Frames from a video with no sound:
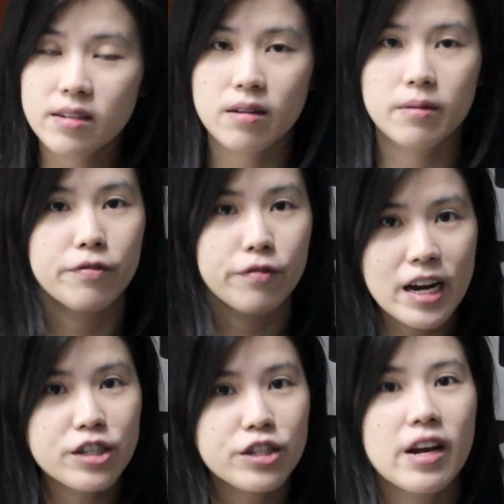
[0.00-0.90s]
are
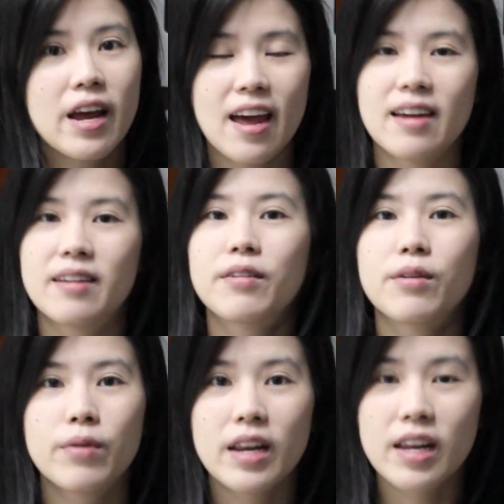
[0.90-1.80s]
fresh and
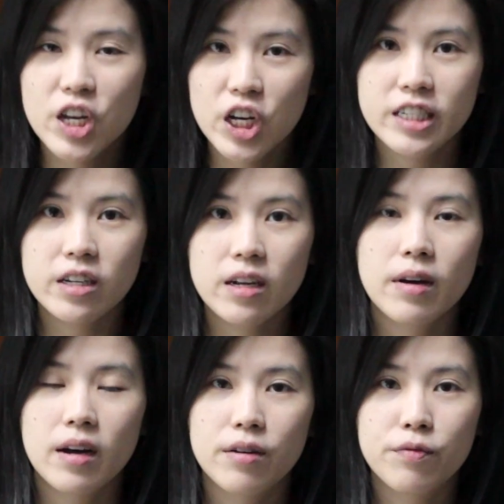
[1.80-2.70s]
really good
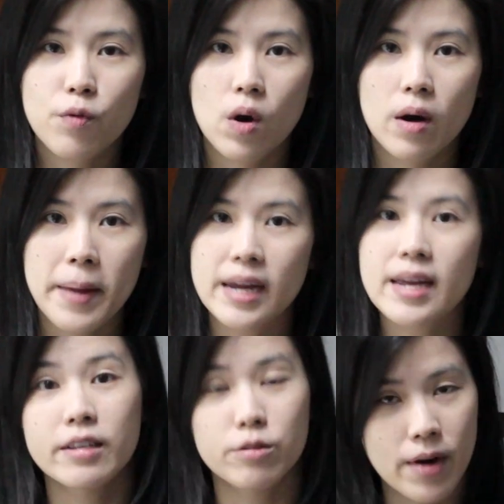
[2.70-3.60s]
for
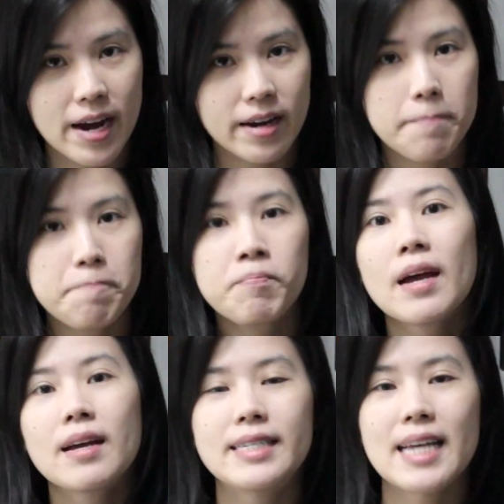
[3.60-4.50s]
baking this bread.
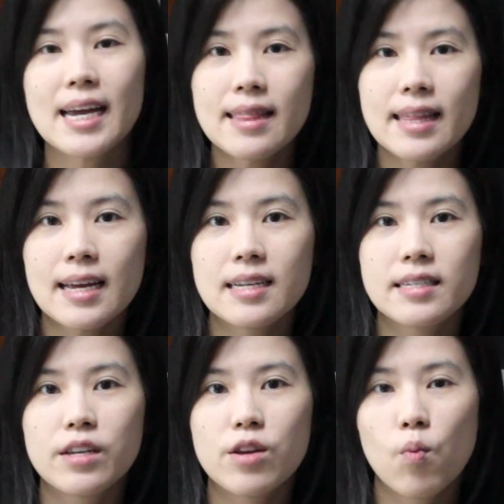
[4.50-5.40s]
And second thing
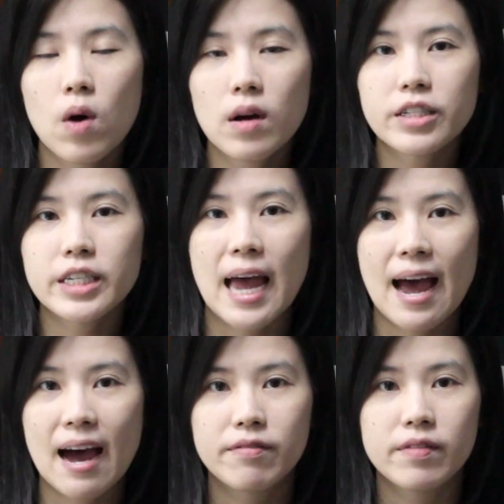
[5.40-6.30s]
is you want to
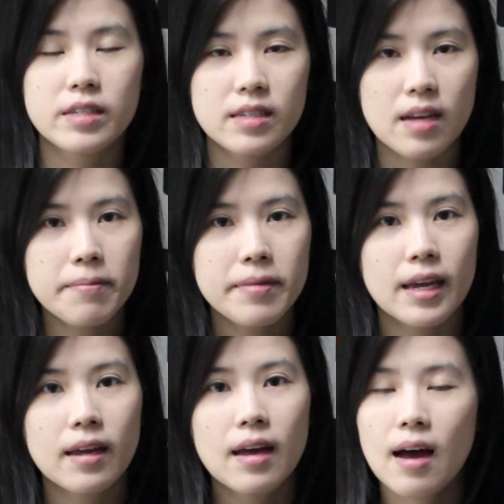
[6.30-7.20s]
have
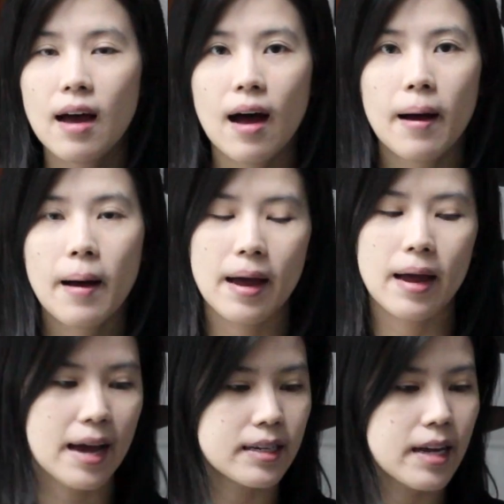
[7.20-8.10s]
something.
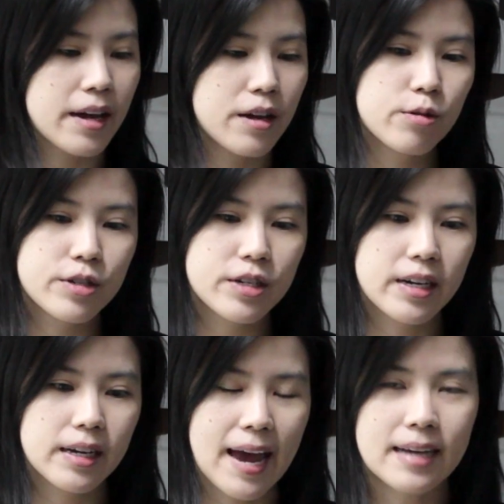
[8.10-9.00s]
I used
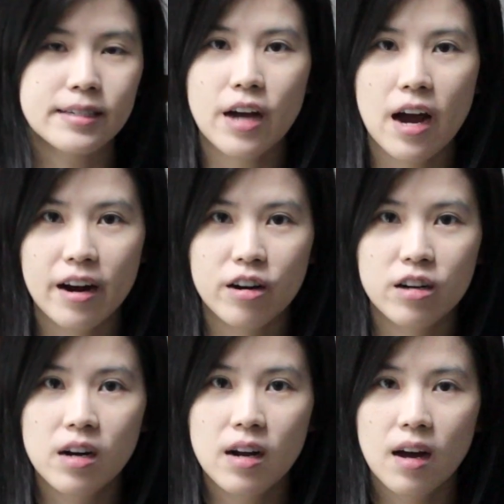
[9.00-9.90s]
a cast
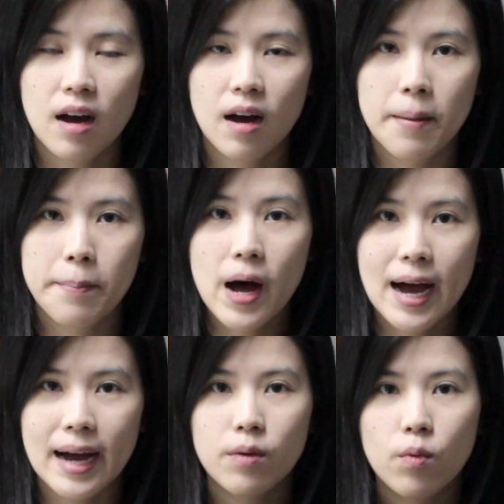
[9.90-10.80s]
iron
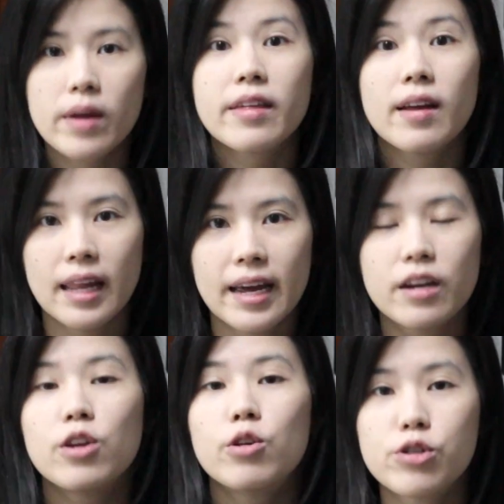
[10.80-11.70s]
pot with a
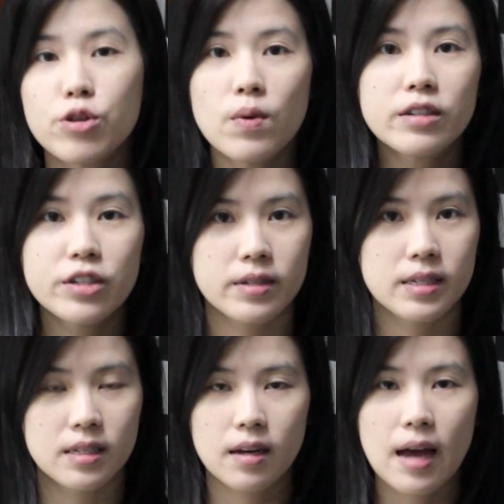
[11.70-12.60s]
lid. You do want to
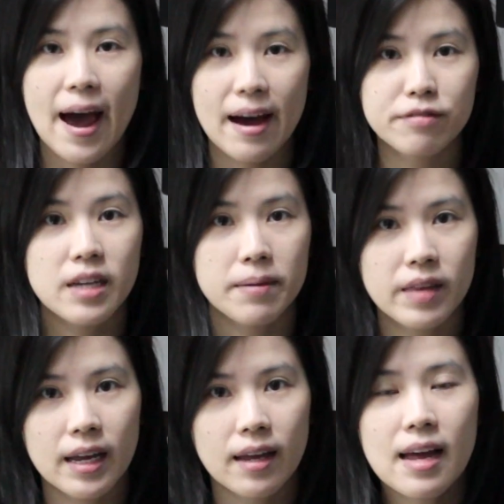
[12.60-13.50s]
have
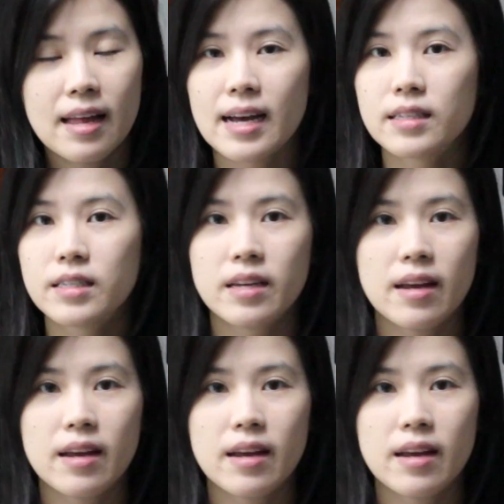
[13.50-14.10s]
something that's